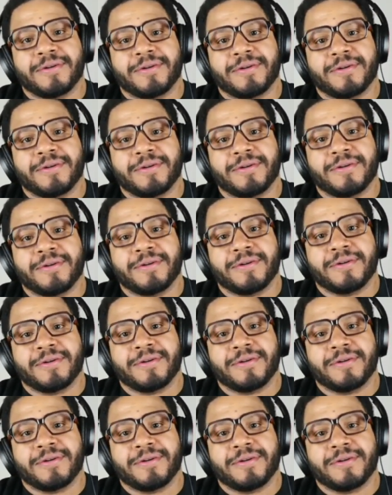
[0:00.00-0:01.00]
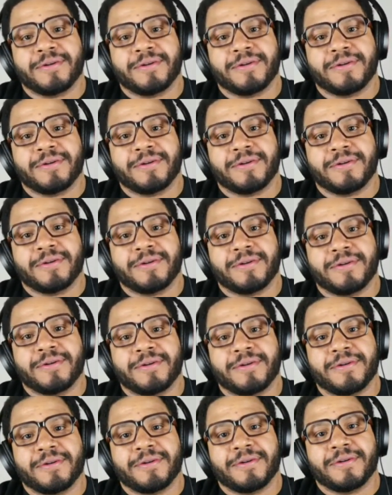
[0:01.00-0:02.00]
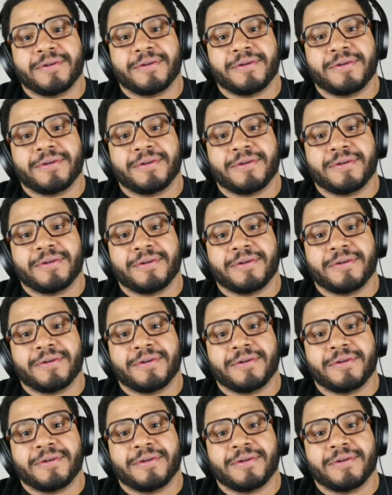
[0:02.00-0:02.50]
And if you can say yes, honestly, I,